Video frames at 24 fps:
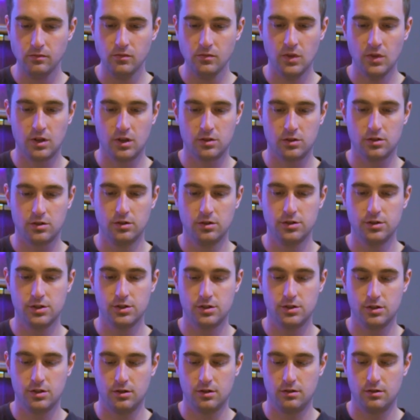
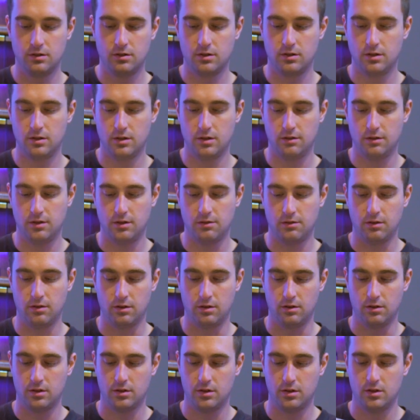exclusion zone. I've
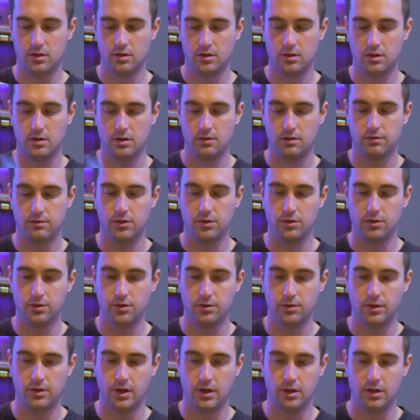never flown
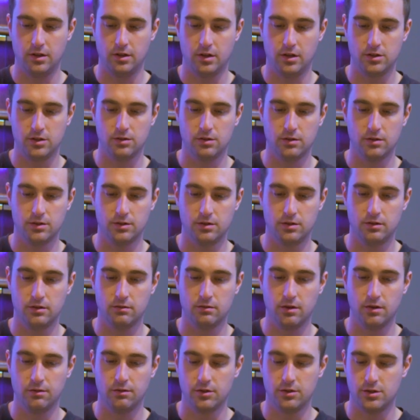through there. The Hudson
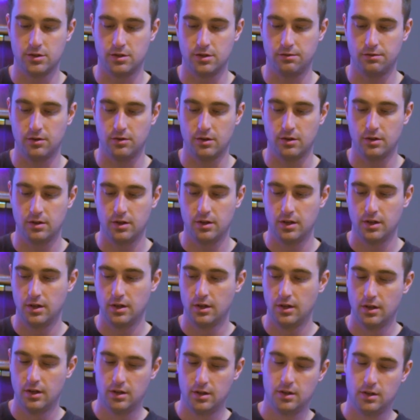River SIFRA.
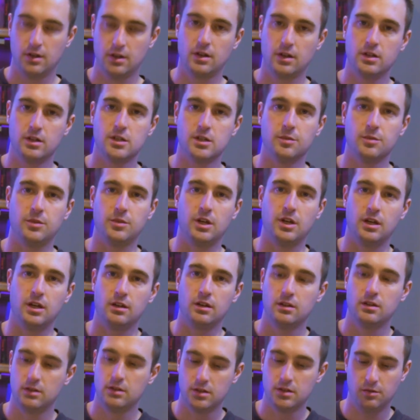
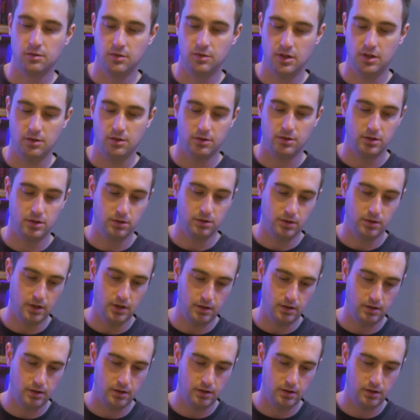Someday I want to do that.